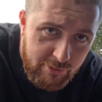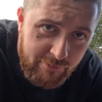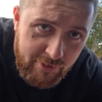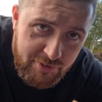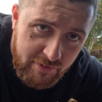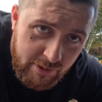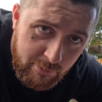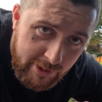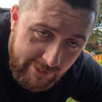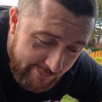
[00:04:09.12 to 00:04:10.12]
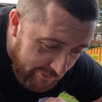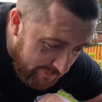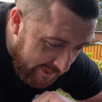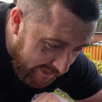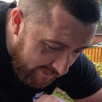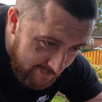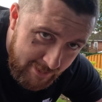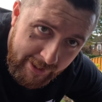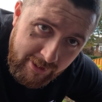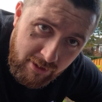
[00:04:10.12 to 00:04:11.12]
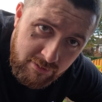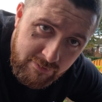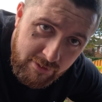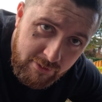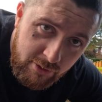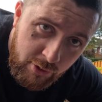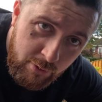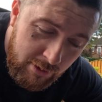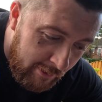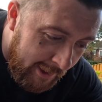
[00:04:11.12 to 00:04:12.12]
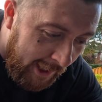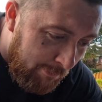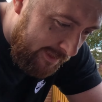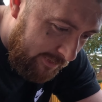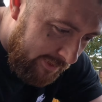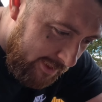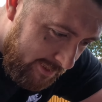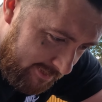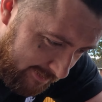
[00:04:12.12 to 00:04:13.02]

the first thing we're going to do here is take off the coolant cap. Now this